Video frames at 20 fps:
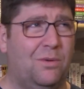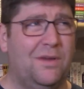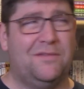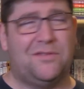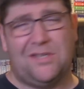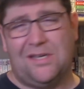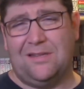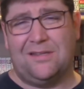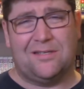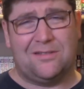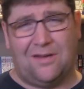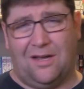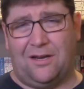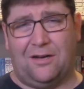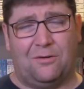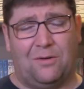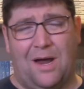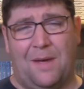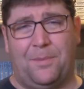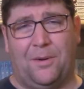we've seen this kind
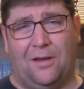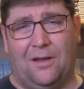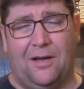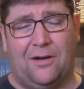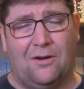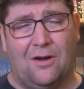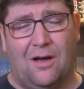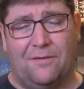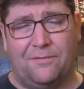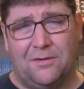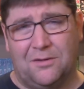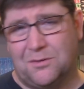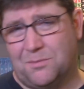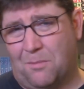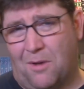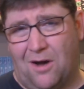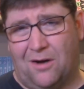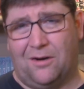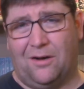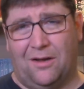of crap in light novels,
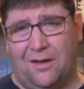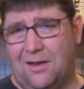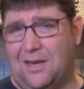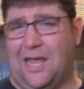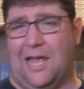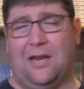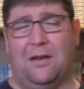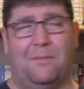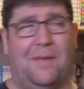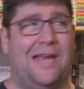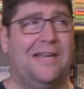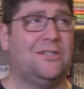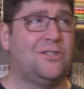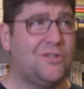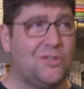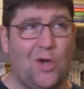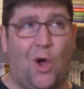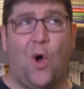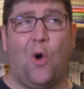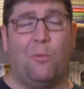manga, and anime
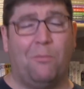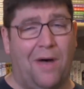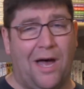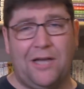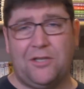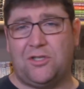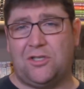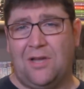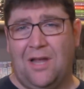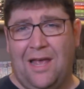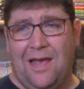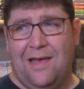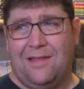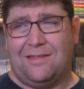so much